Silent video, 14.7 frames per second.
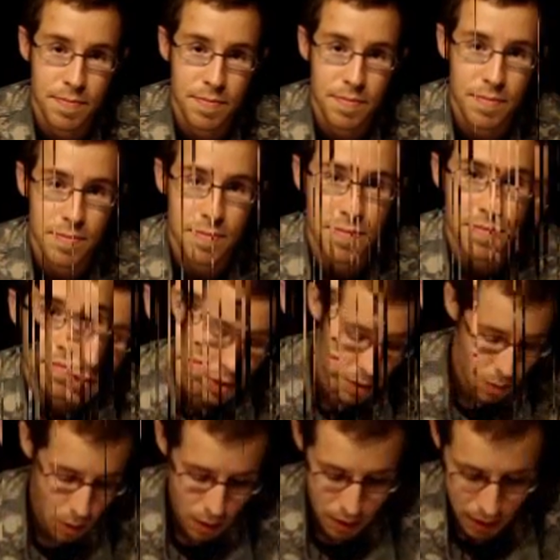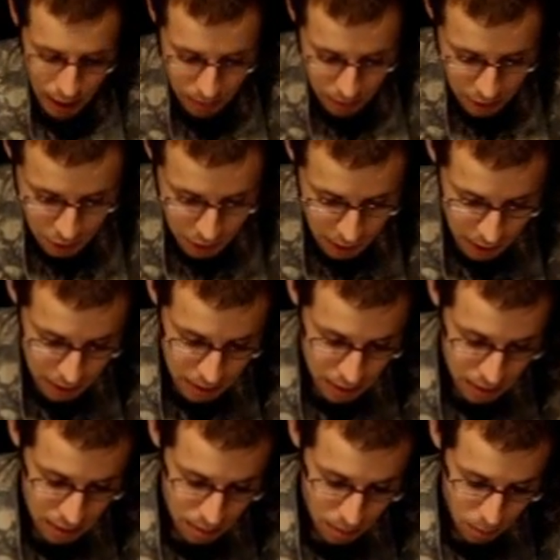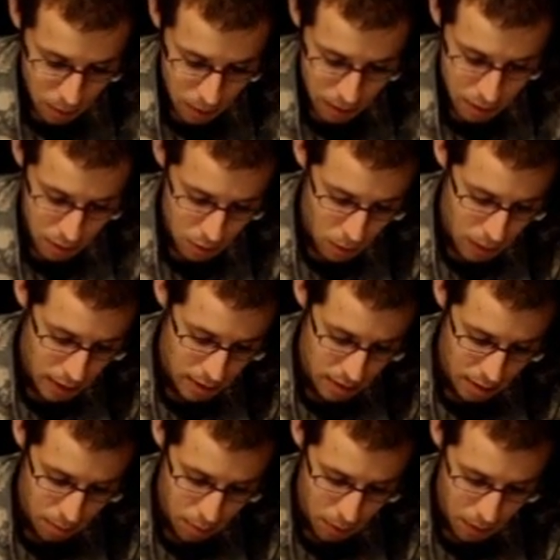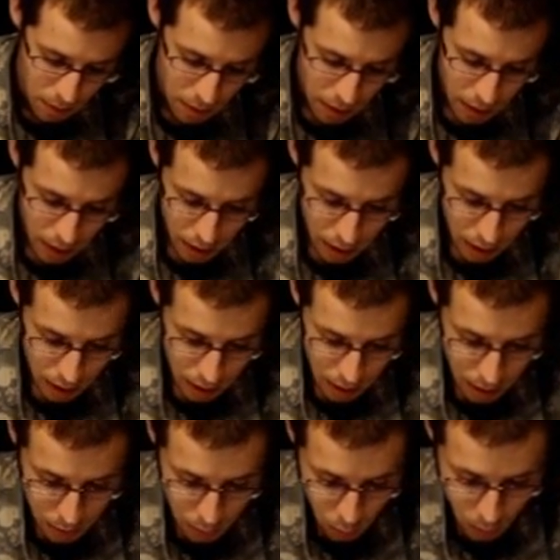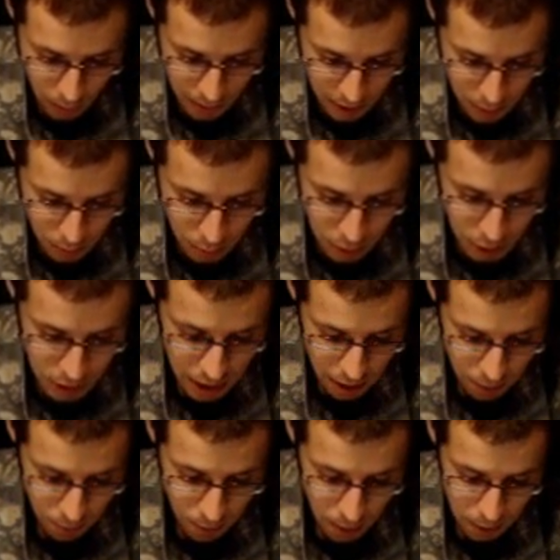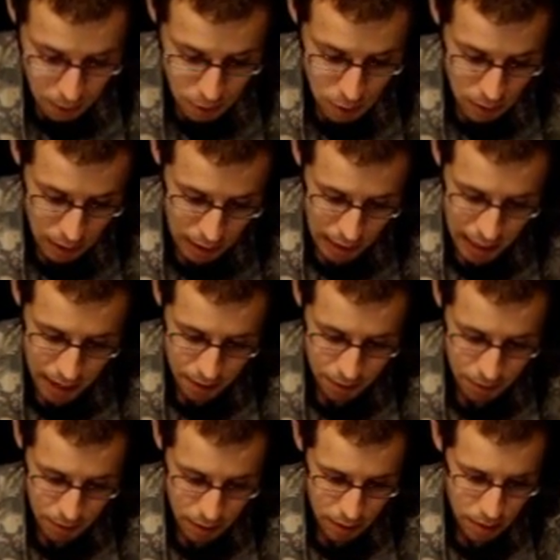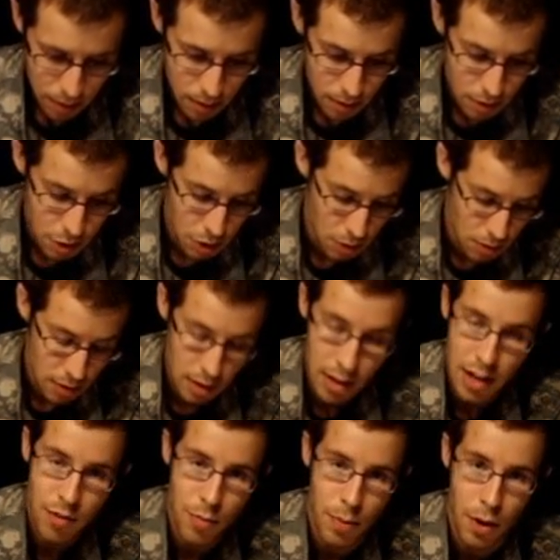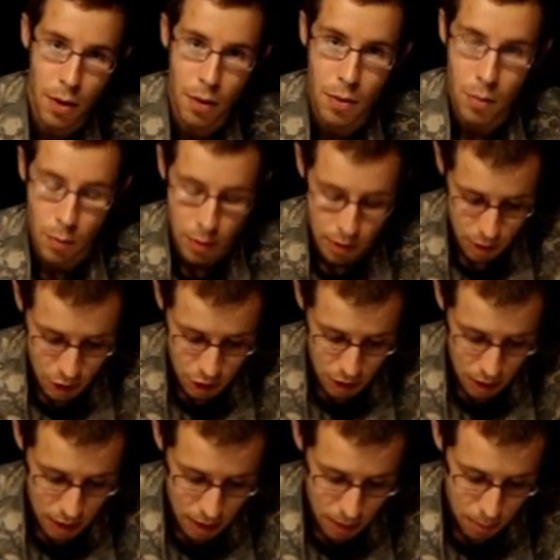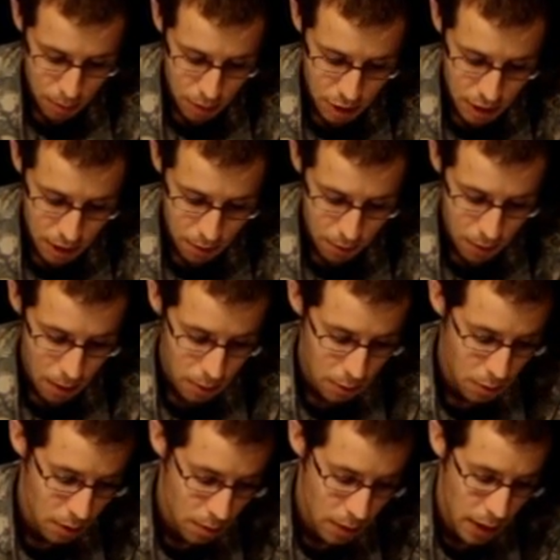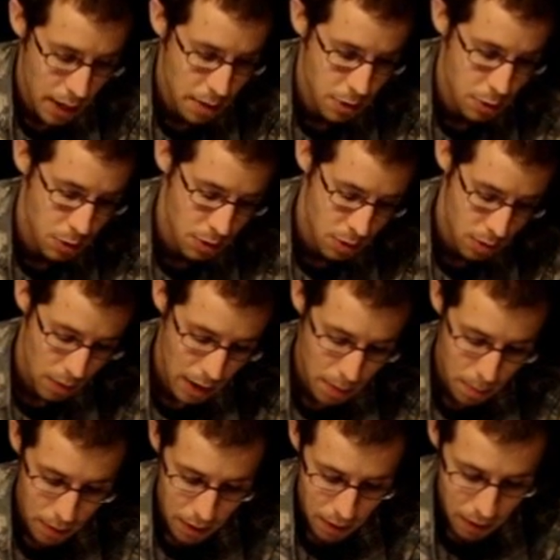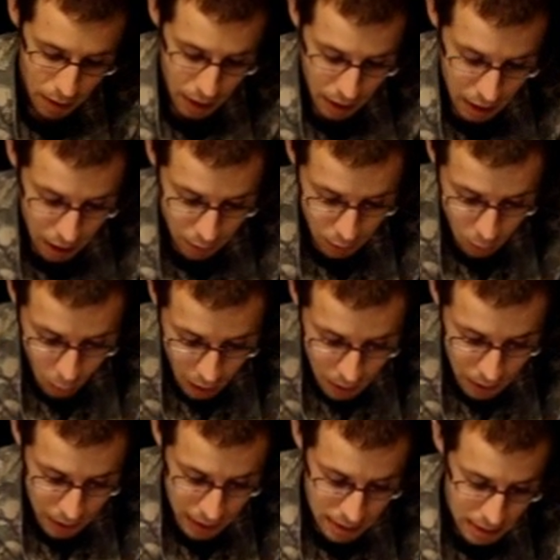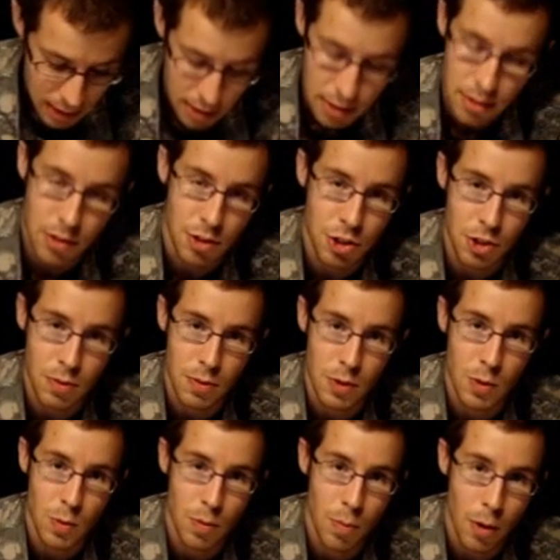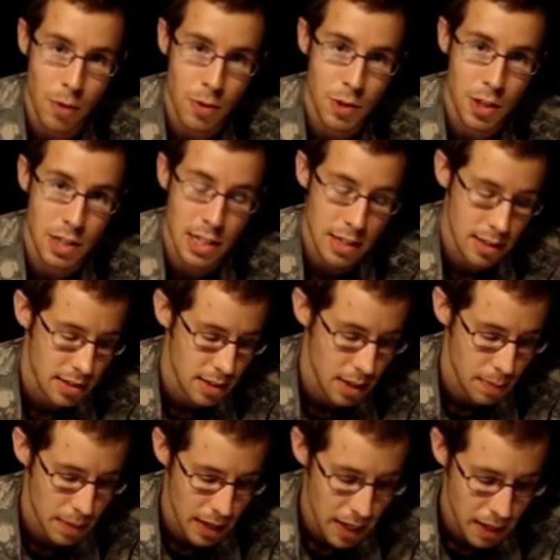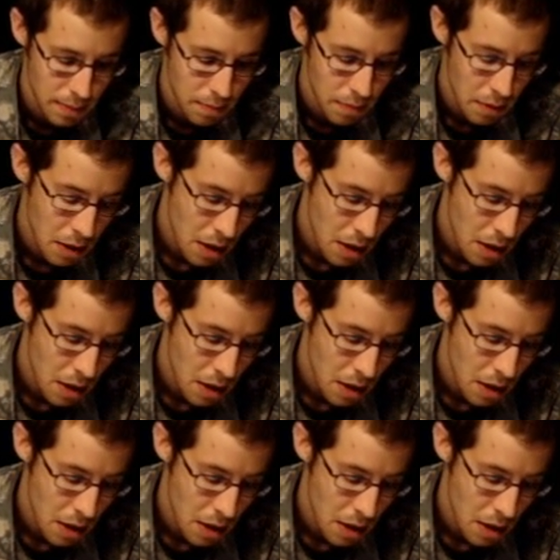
In case you're wondering how this trigger system worked, it's quite simple. The one that's pushed out farther to the left shoots the left barrel. One that's pushed out farther to the right shoots the right barrel. Now if you're wondering, is it easy to shoot this with both triggers at the same time?